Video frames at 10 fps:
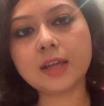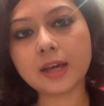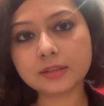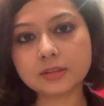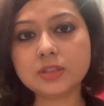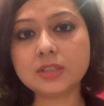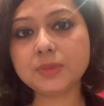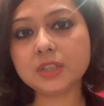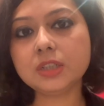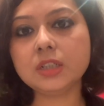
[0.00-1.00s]
that
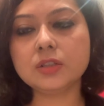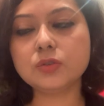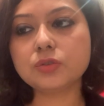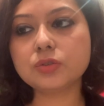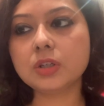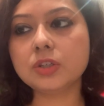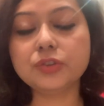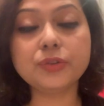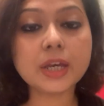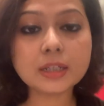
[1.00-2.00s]
CBT is
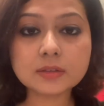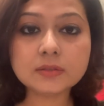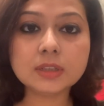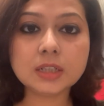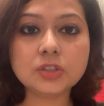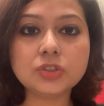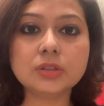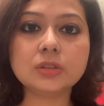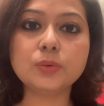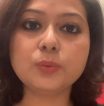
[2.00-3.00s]
directive in
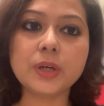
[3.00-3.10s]
nature,